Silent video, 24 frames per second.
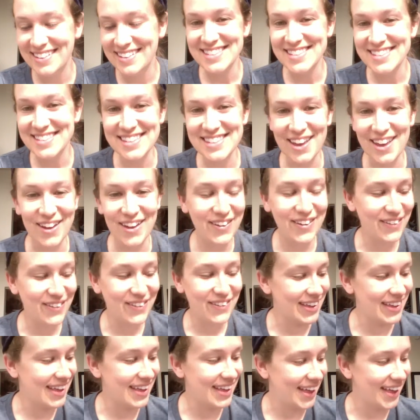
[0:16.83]
So
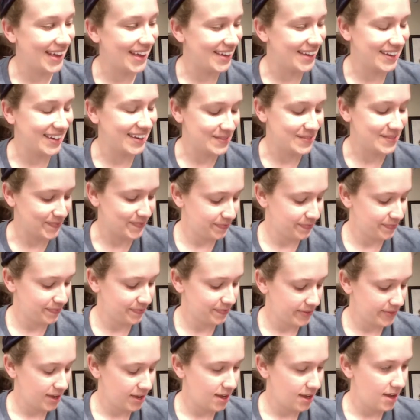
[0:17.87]

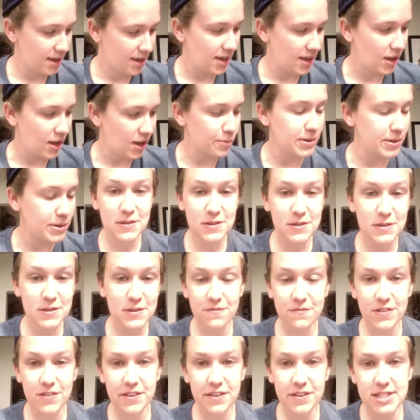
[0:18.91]
open up to
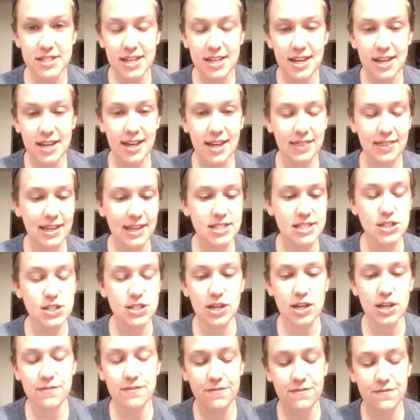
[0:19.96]
50 and let's
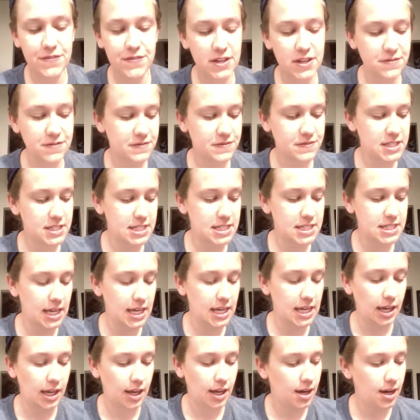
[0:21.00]
look at
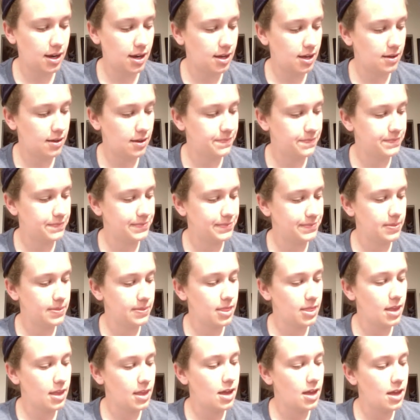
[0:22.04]
15.
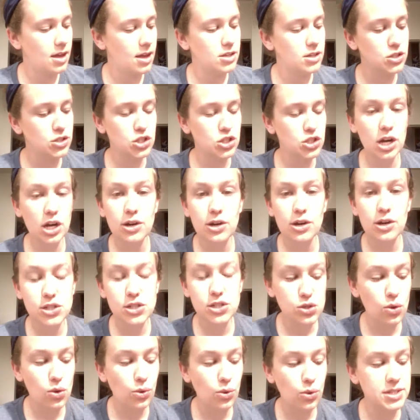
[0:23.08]
Jared
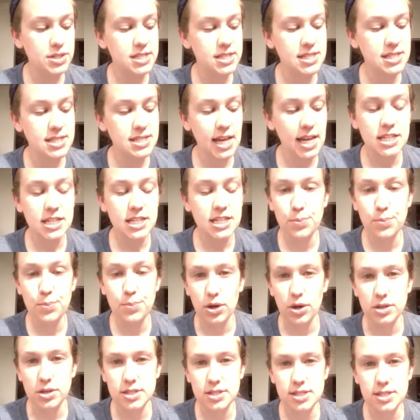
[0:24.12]
sold 6
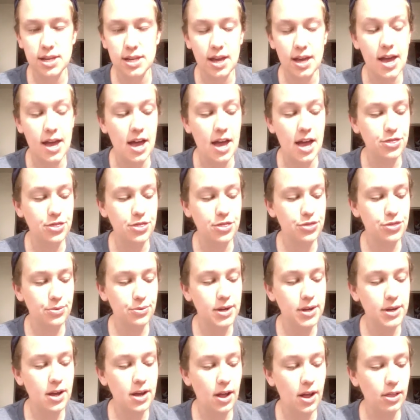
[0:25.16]
books at
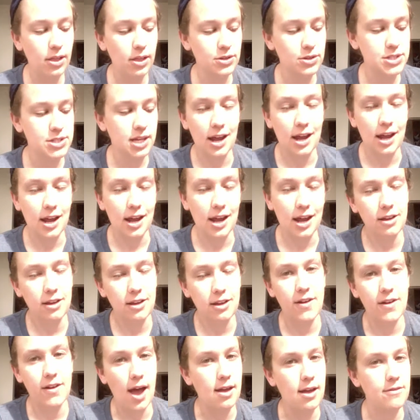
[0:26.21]

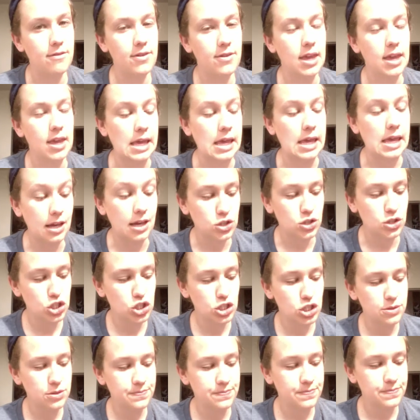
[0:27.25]
$3.95
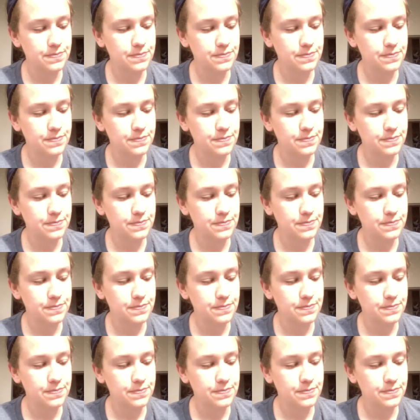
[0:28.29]
each.